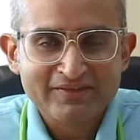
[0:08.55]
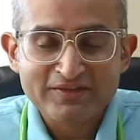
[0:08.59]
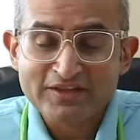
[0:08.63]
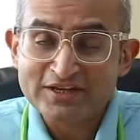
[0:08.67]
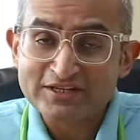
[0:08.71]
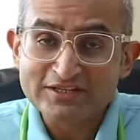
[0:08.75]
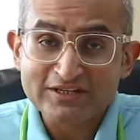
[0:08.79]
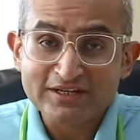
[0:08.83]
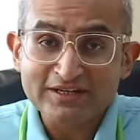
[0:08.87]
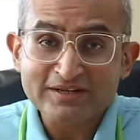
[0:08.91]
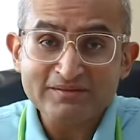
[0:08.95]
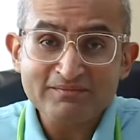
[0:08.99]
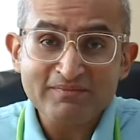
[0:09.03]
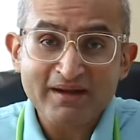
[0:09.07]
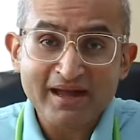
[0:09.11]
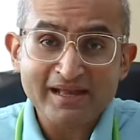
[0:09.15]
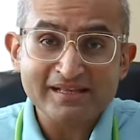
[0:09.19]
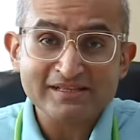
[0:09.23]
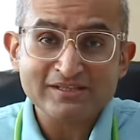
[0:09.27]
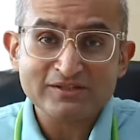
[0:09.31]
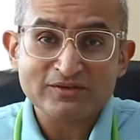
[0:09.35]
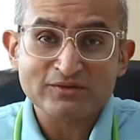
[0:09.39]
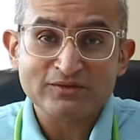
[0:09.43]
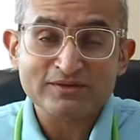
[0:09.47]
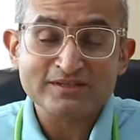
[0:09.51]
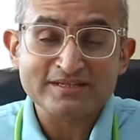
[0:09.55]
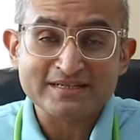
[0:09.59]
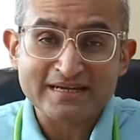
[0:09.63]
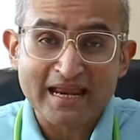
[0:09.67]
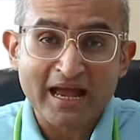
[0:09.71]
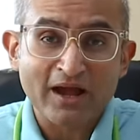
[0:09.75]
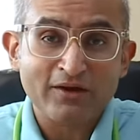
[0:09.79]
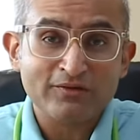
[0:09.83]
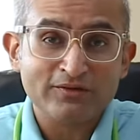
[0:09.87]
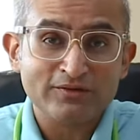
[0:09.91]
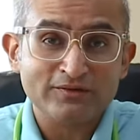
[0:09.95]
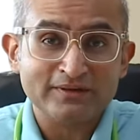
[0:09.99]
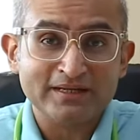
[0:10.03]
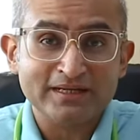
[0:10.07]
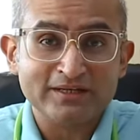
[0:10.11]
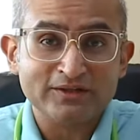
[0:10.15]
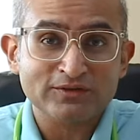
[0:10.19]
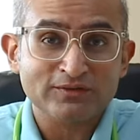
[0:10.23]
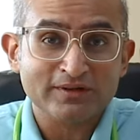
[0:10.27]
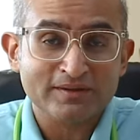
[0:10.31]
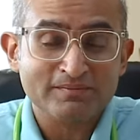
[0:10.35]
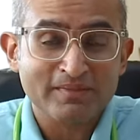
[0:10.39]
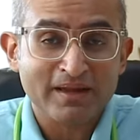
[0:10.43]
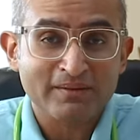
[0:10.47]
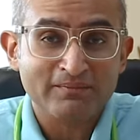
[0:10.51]
There are certain milestones now you need
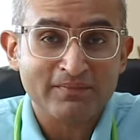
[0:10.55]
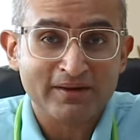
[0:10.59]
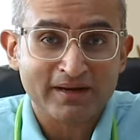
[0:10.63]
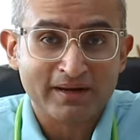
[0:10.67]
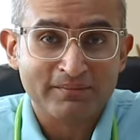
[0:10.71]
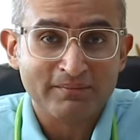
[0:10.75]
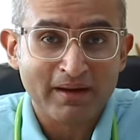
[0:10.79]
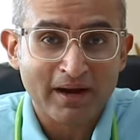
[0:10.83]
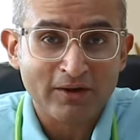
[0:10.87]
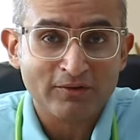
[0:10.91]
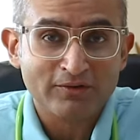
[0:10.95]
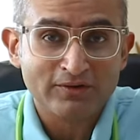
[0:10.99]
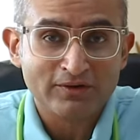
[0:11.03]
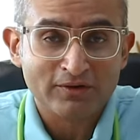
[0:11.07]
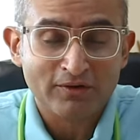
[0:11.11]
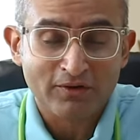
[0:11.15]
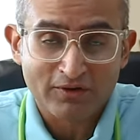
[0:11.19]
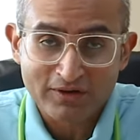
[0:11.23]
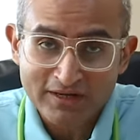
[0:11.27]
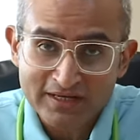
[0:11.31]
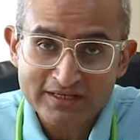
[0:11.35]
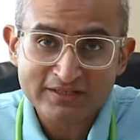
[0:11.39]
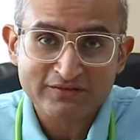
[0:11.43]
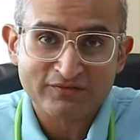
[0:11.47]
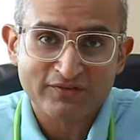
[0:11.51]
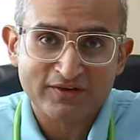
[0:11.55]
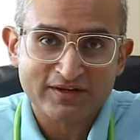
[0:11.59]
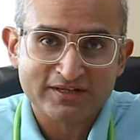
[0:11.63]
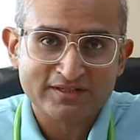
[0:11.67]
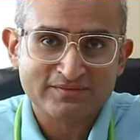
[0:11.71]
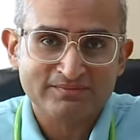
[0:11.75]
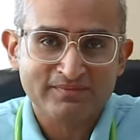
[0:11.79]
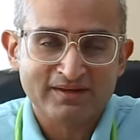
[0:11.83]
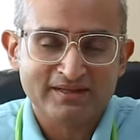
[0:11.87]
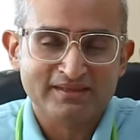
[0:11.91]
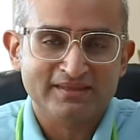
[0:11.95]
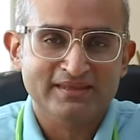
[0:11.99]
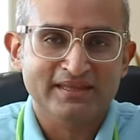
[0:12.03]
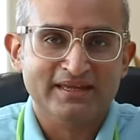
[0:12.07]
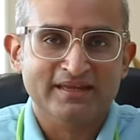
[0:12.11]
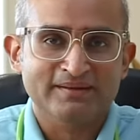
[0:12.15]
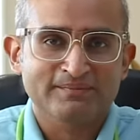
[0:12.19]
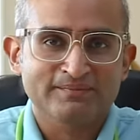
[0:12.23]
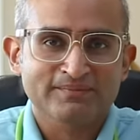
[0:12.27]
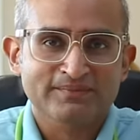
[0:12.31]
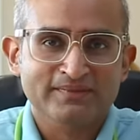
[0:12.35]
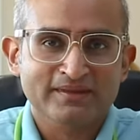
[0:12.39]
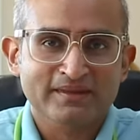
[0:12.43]
to remember about on his first birthday.